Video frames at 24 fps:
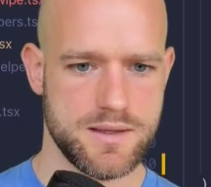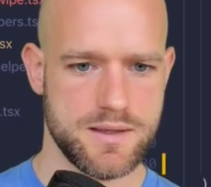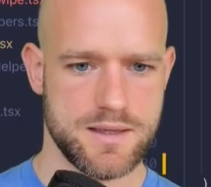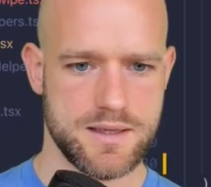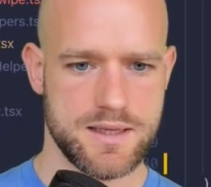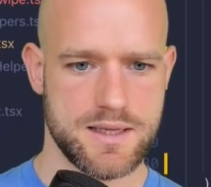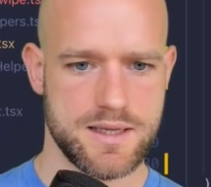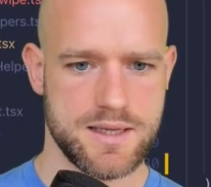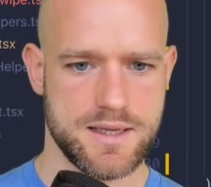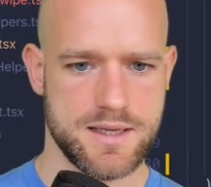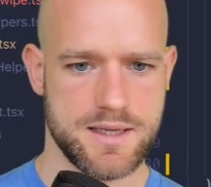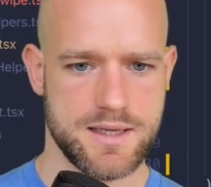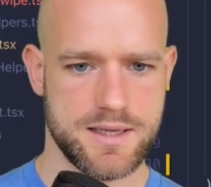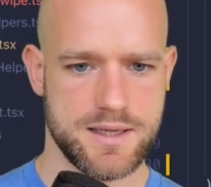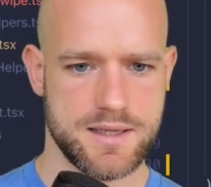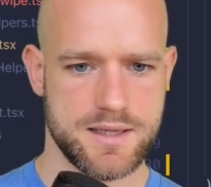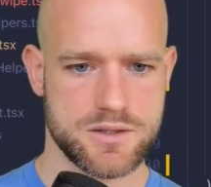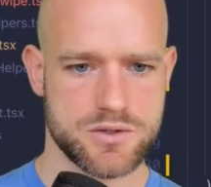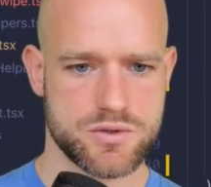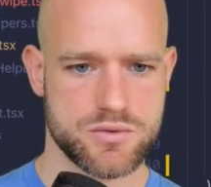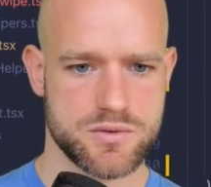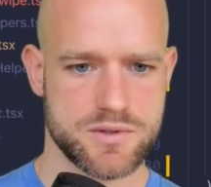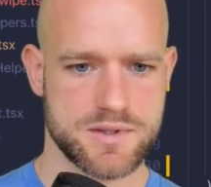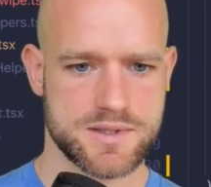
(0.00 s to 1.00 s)

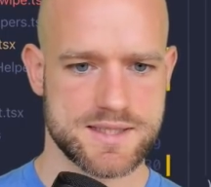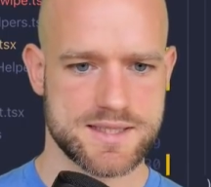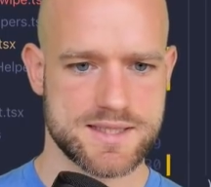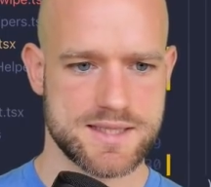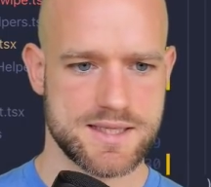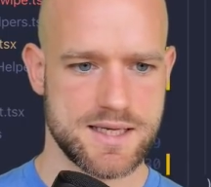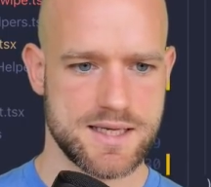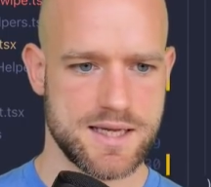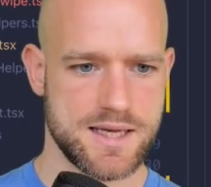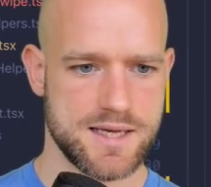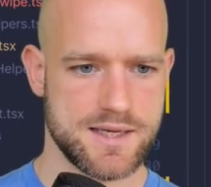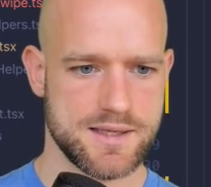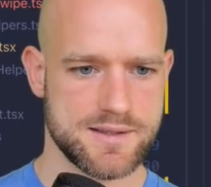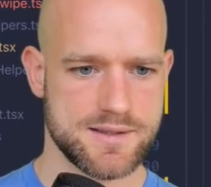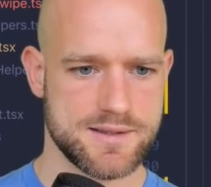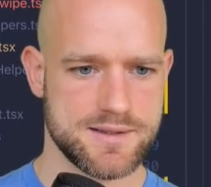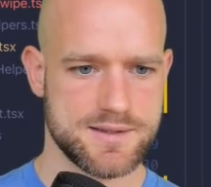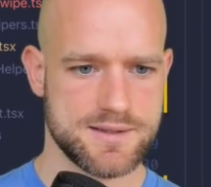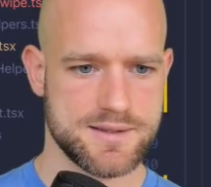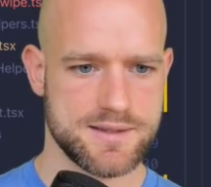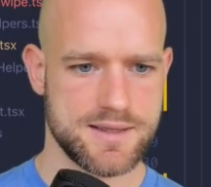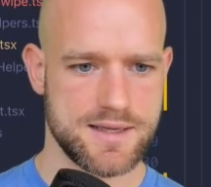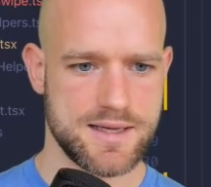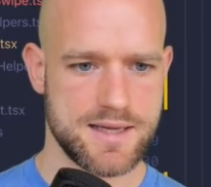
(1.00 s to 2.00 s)
and
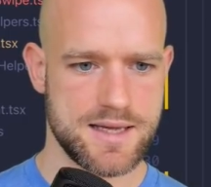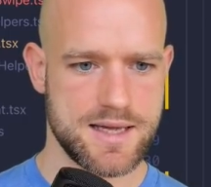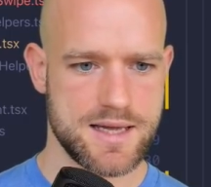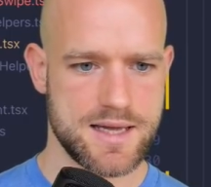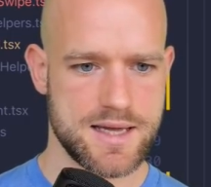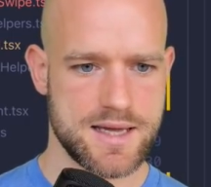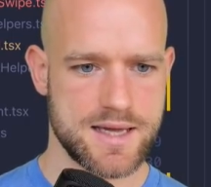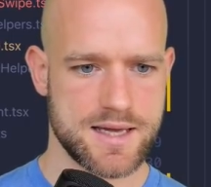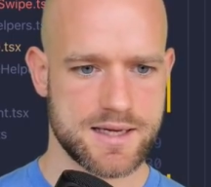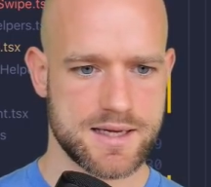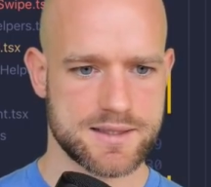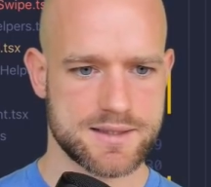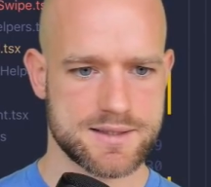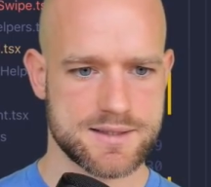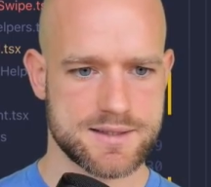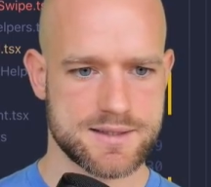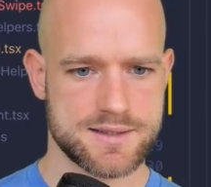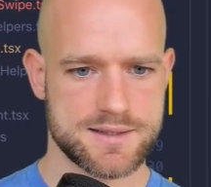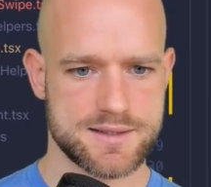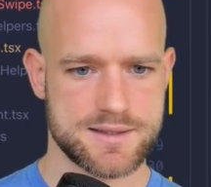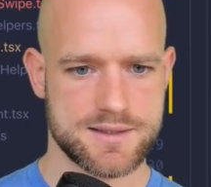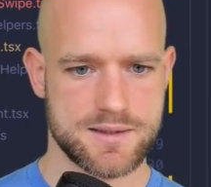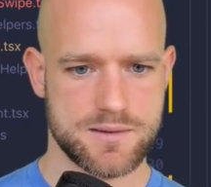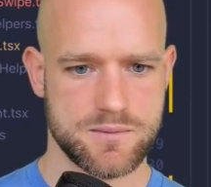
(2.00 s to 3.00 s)
translate
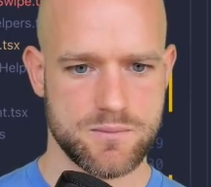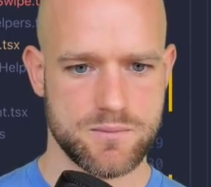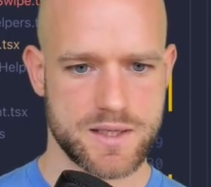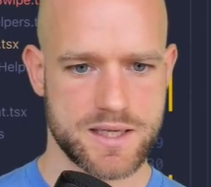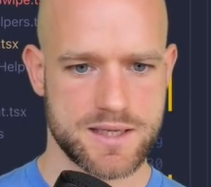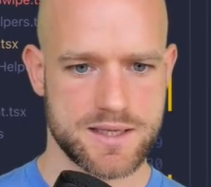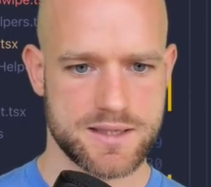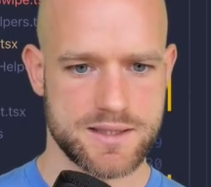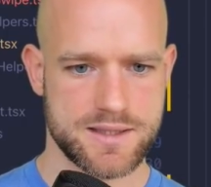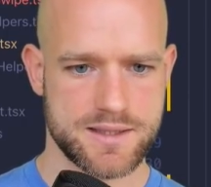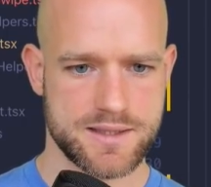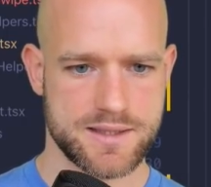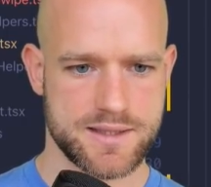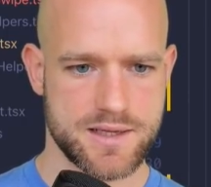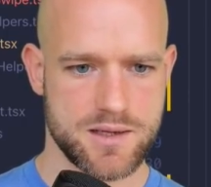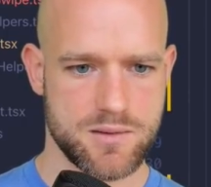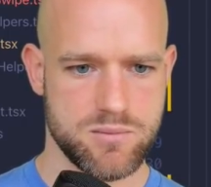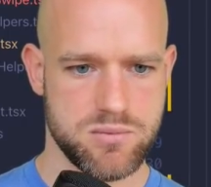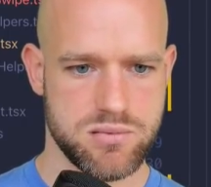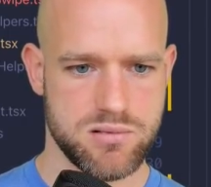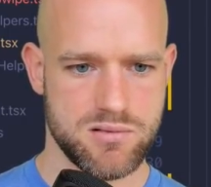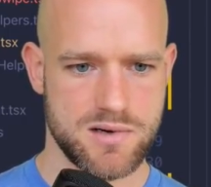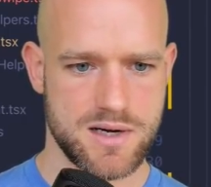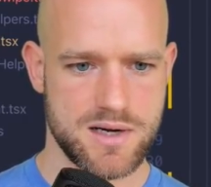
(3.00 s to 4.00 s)
x. We can
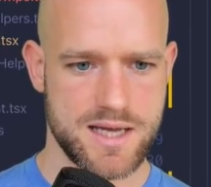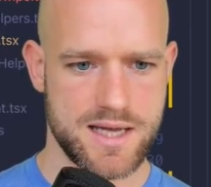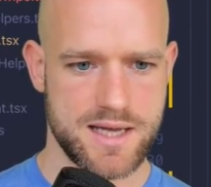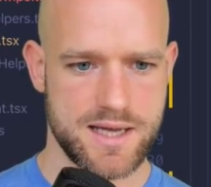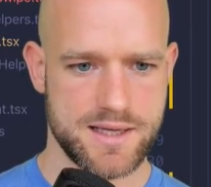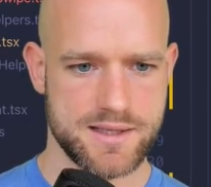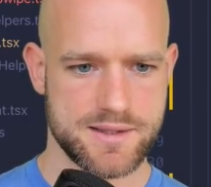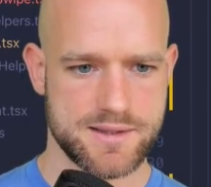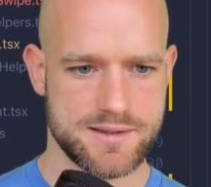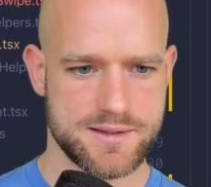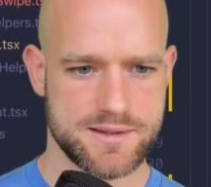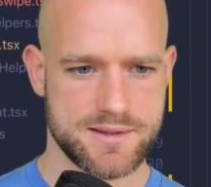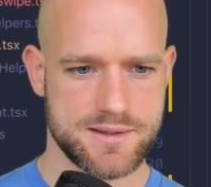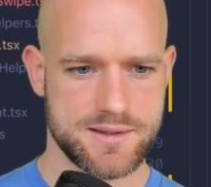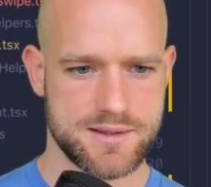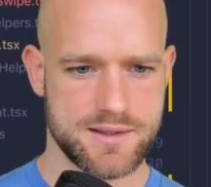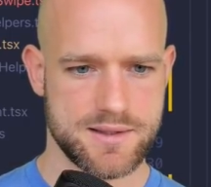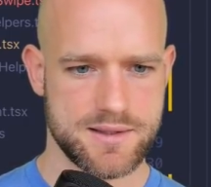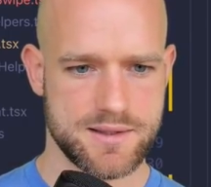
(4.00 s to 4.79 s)
interpolate.